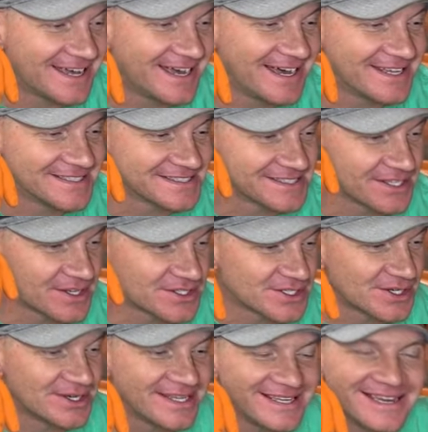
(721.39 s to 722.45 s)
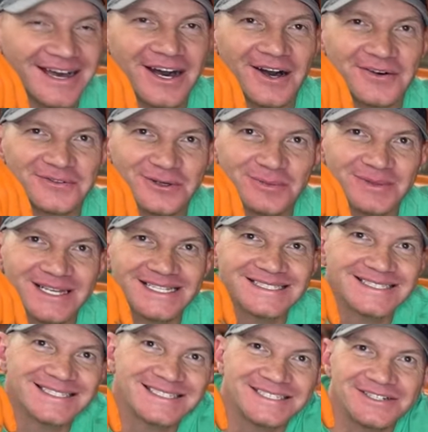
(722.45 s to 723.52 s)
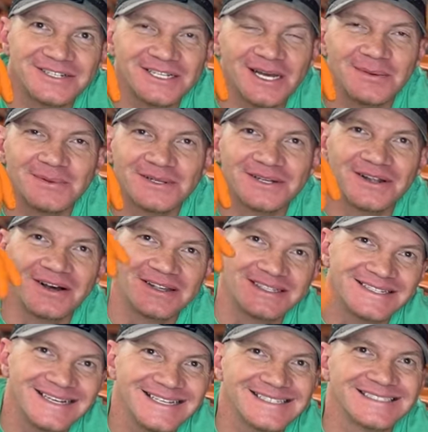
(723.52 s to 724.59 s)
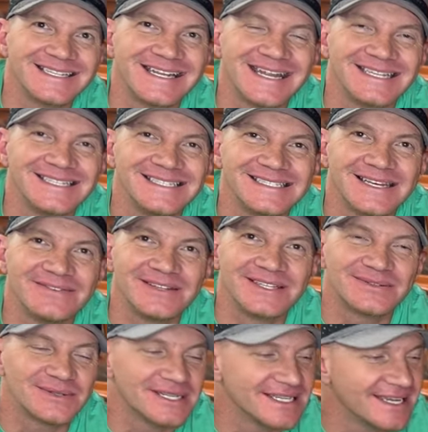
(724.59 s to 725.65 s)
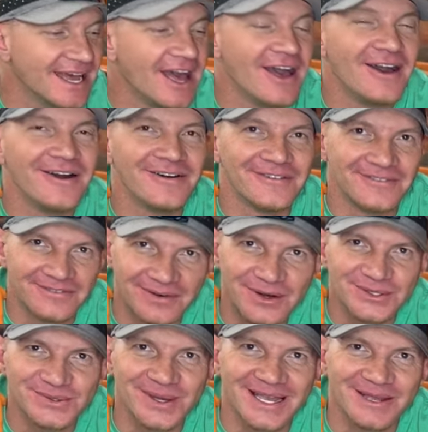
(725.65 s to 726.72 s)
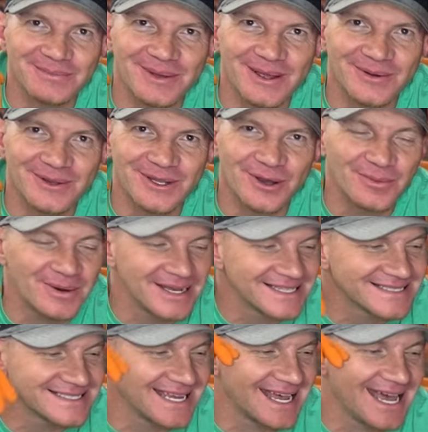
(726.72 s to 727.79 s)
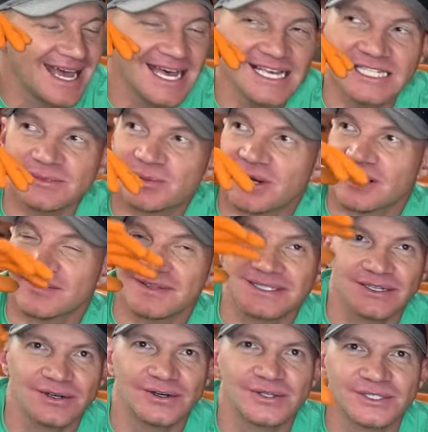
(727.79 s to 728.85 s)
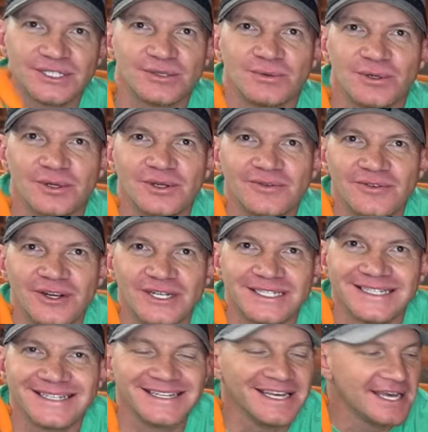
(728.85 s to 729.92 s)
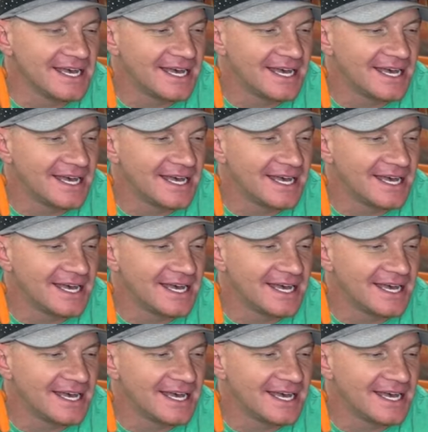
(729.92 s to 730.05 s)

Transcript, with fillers: uh, this little journey of replacing the steering coupler on Gus, the nineteen seventy-three Volkswagen Bay Window Bus, as part of its whole Subaru conversion.